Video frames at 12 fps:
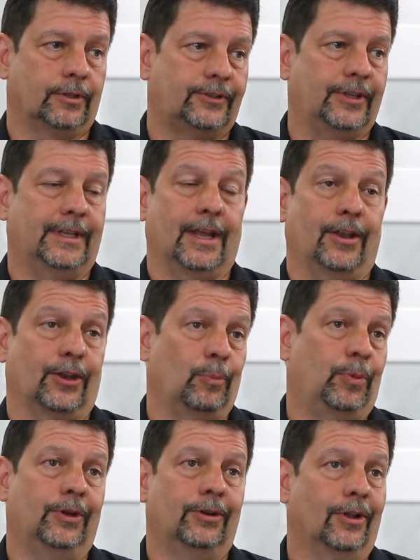sitting down on a
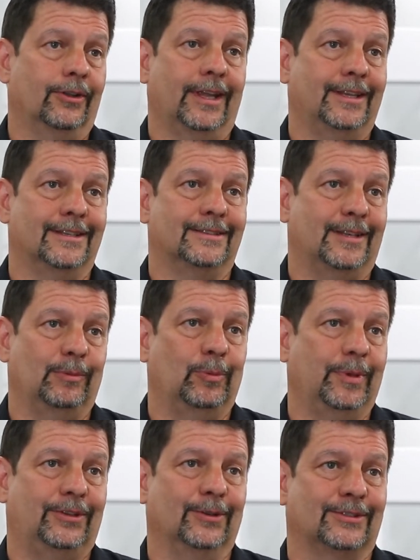computer all day didn't seem to
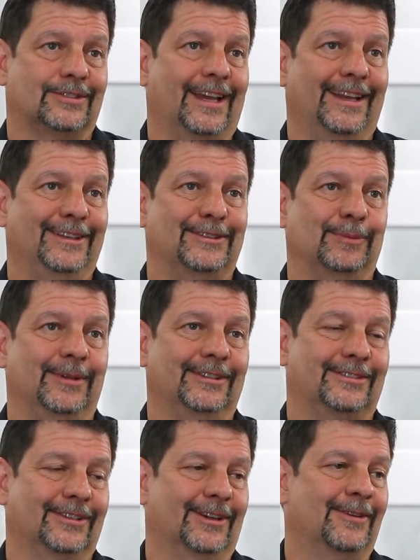be too exciting to me.
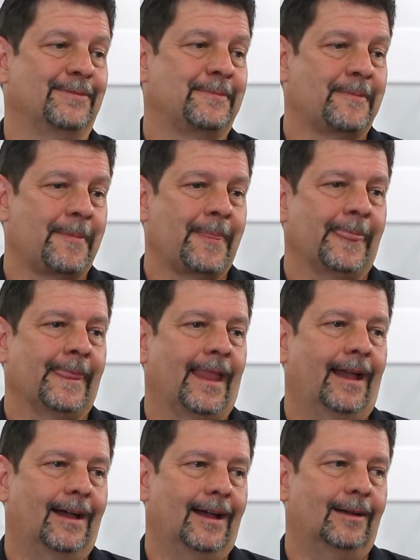So
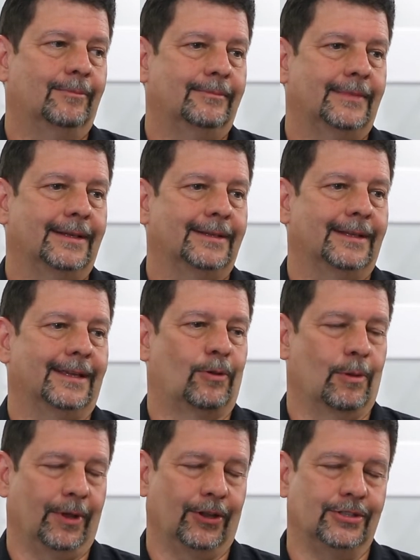I
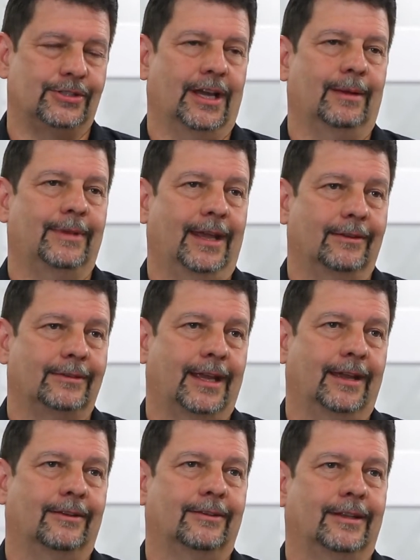quit my good job
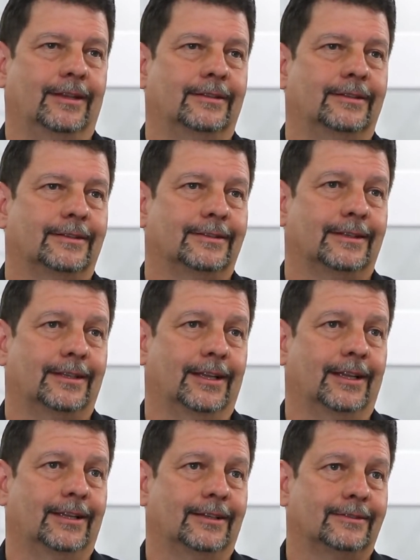downtown and
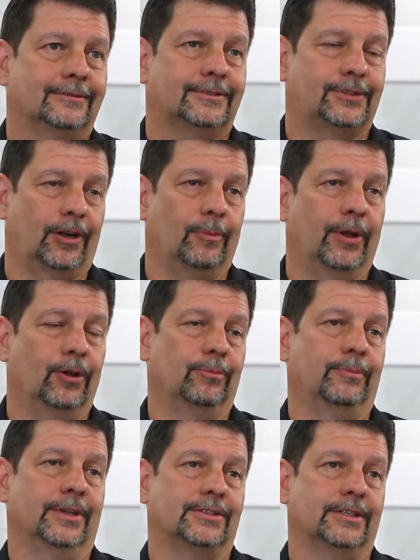started my own
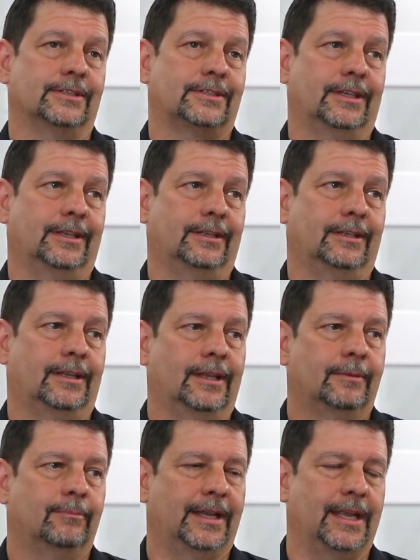business, and
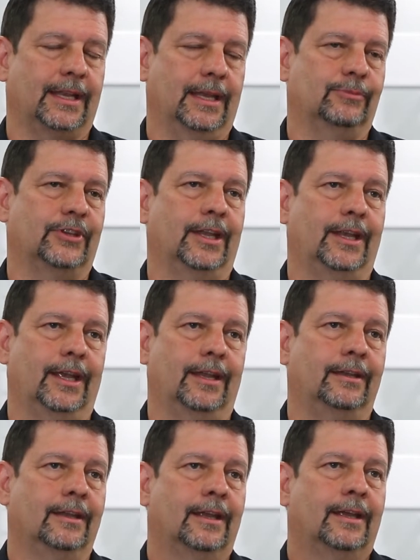my nickname's Ed
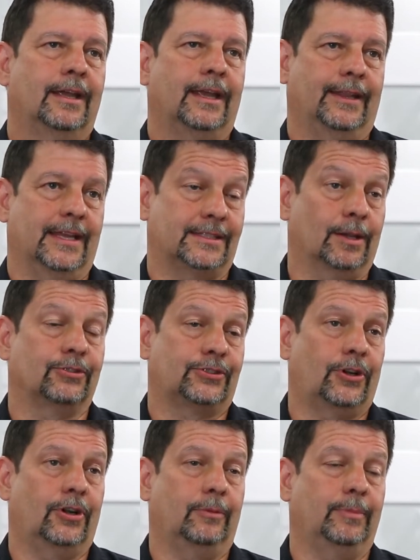Head. And that's how it
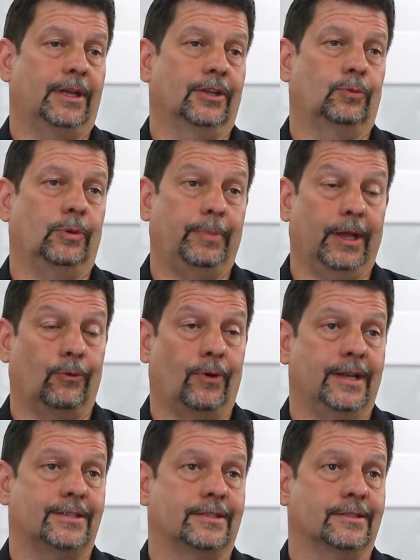started because we'd be at
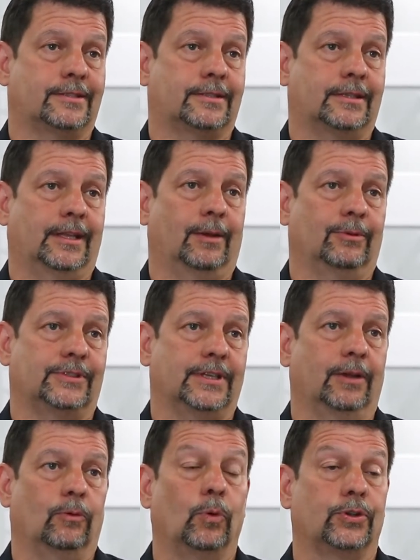races and they would
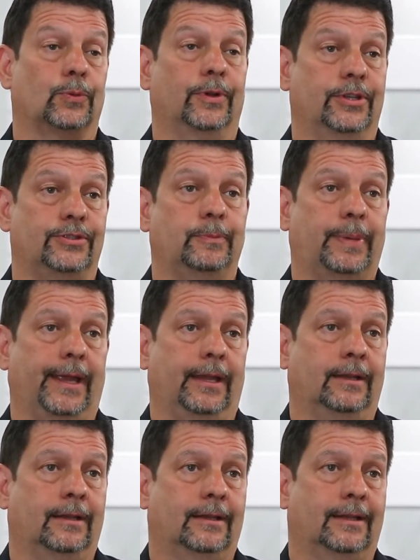say, well, which one did you
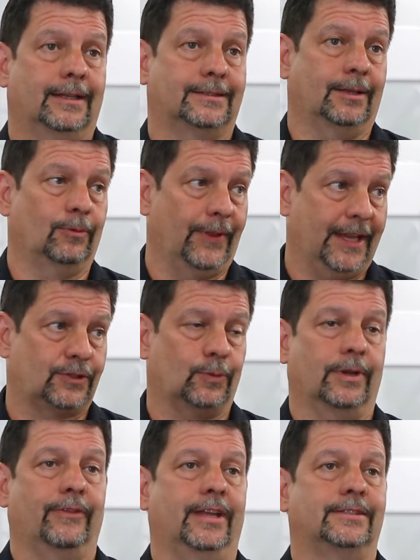paint? And I said, well, that's
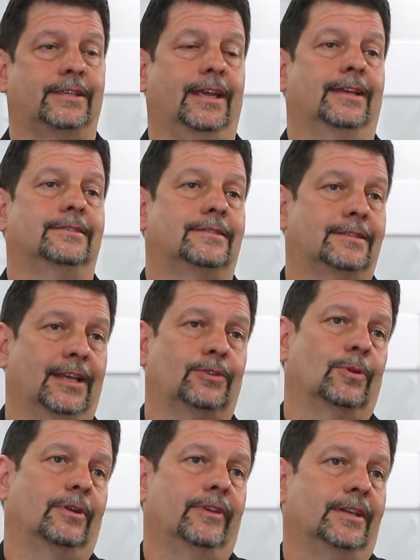one of Ed's heads, that's
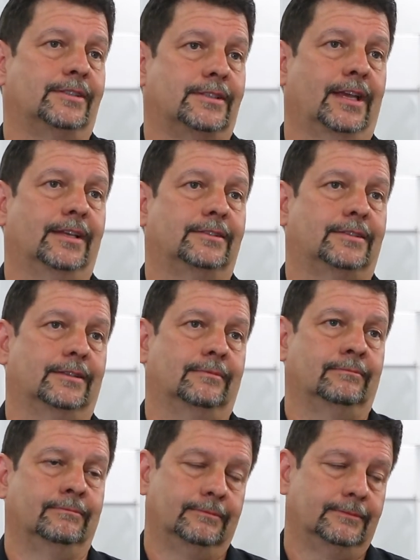one of Ed's heads, and
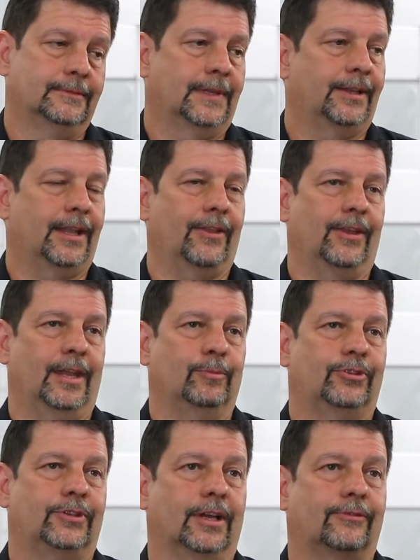now the
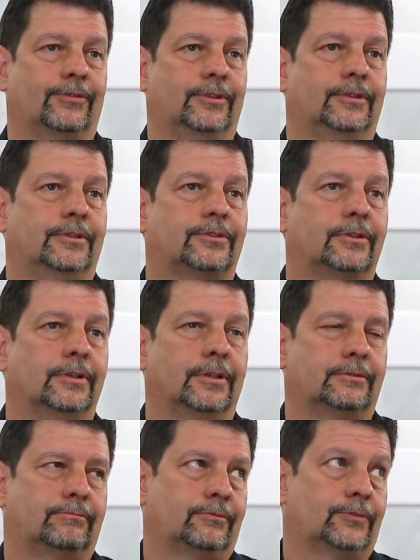name's stuck for
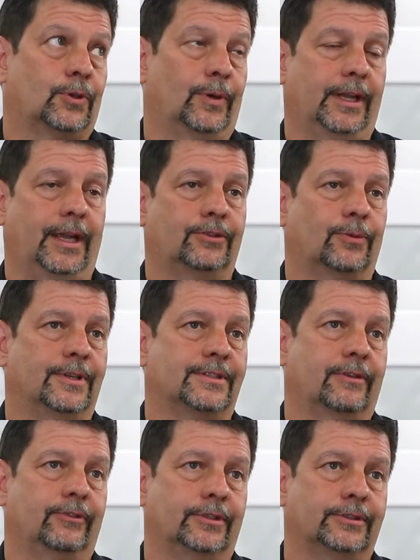28,
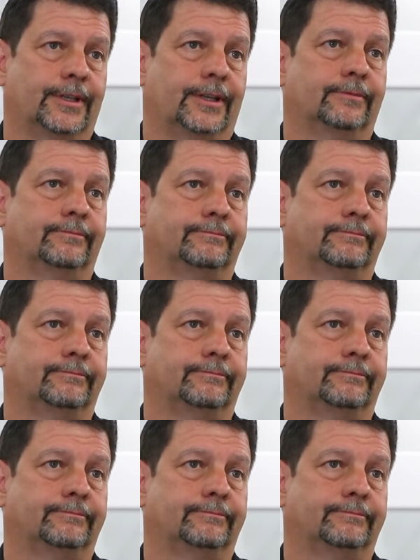27 years now.